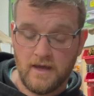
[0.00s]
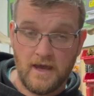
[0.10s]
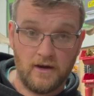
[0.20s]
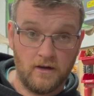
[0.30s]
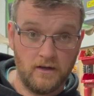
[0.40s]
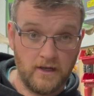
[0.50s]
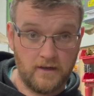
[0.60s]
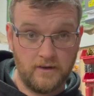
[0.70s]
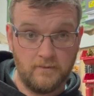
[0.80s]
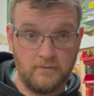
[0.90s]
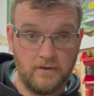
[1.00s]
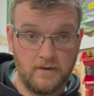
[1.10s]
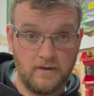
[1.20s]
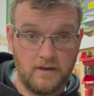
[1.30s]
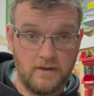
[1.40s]
and I'll link them
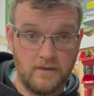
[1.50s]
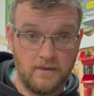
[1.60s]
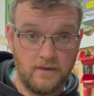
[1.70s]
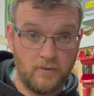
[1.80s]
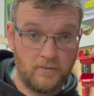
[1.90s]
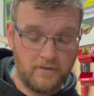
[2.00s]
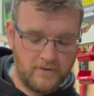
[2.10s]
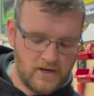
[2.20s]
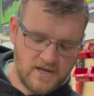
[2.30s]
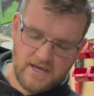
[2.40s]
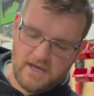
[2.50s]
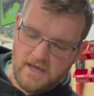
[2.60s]
in the bottom of the video here.